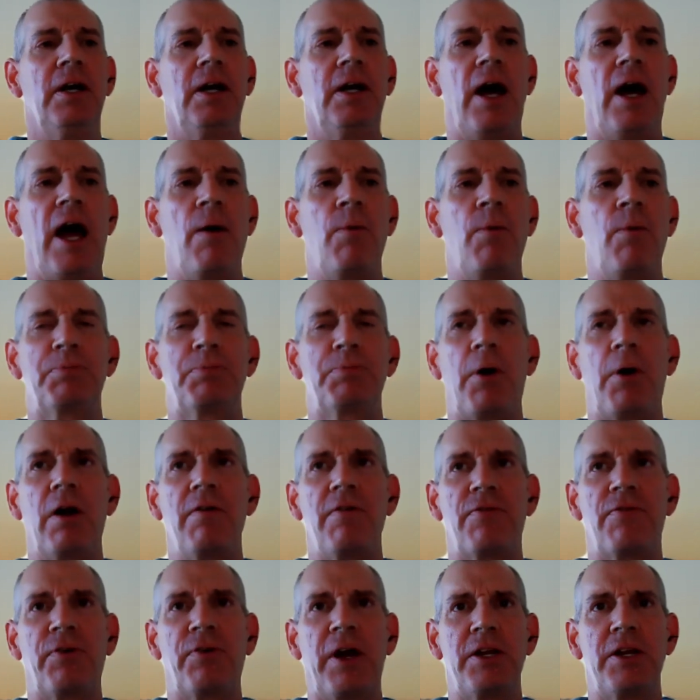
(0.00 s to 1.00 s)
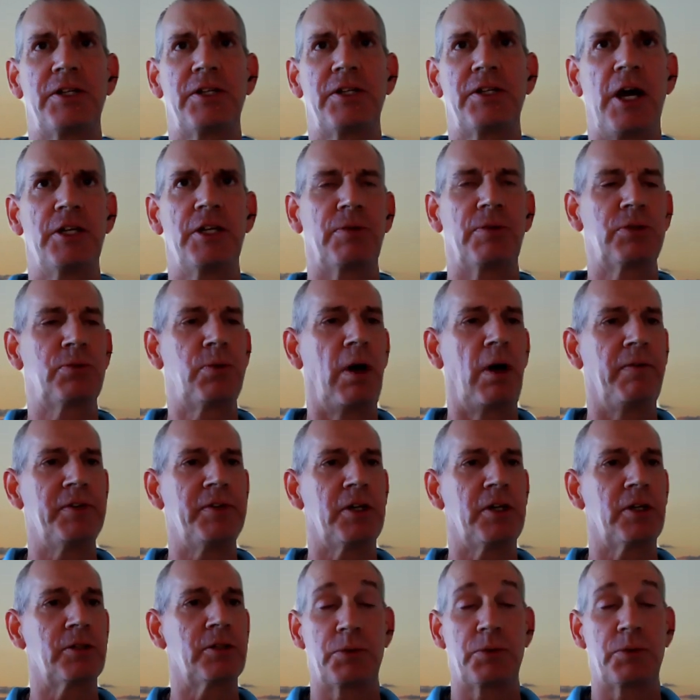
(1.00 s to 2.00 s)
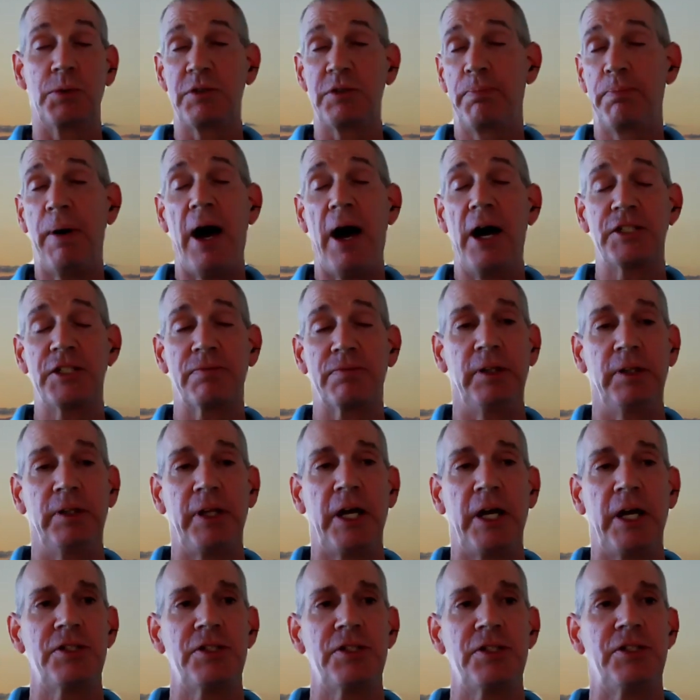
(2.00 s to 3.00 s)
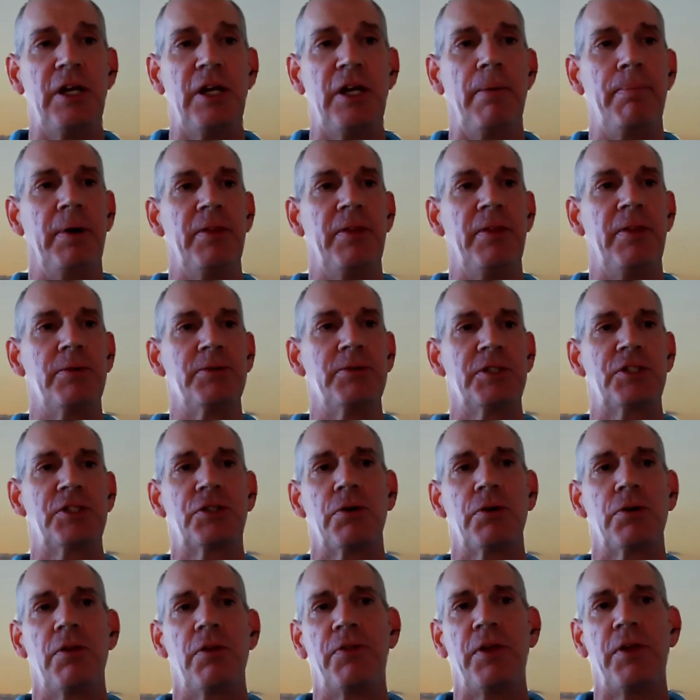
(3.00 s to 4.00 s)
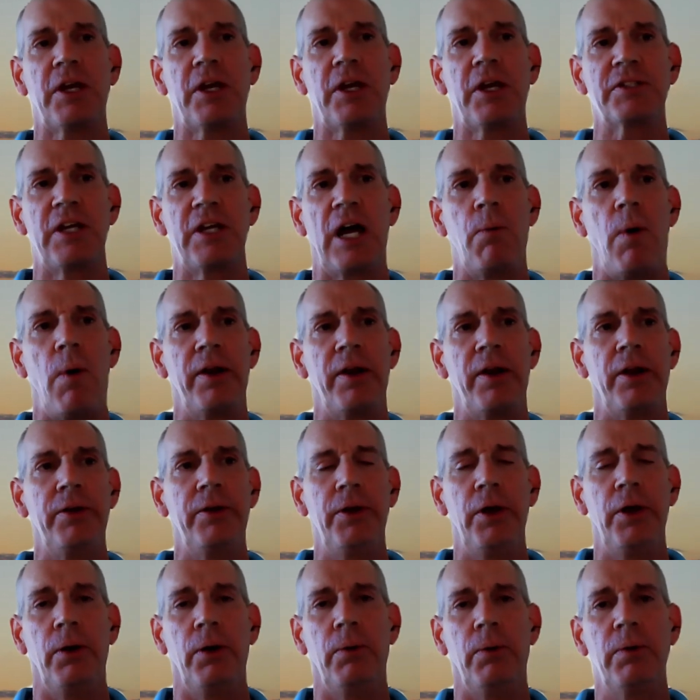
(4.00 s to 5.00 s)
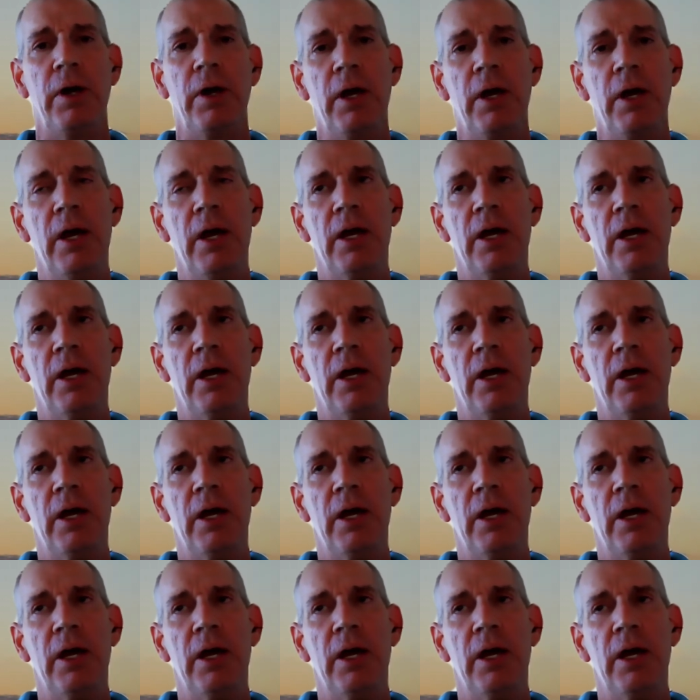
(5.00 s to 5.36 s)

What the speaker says: I was part of a franchise for 12 years, which was a positive relationship, but there was just certain things I wanted to do,